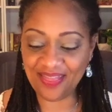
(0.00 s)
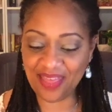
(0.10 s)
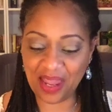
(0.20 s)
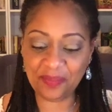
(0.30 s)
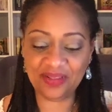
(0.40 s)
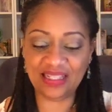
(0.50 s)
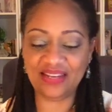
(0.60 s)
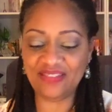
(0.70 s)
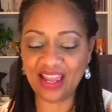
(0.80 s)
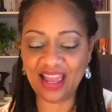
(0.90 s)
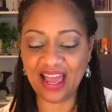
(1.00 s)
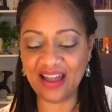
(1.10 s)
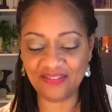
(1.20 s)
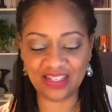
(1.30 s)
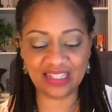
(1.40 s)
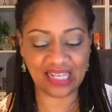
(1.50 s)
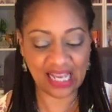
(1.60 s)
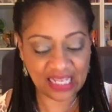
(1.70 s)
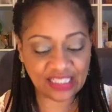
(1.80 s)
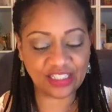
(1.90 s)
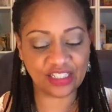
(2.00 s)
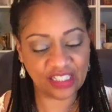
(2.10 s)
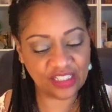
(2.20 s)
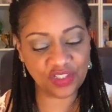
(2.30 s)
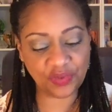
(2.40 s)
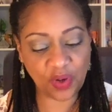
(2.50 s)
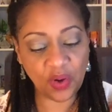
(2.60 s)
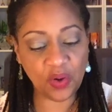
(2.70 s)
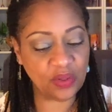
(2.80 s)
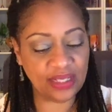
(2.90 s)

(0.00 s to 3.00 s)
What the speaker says: They believe they have this under control,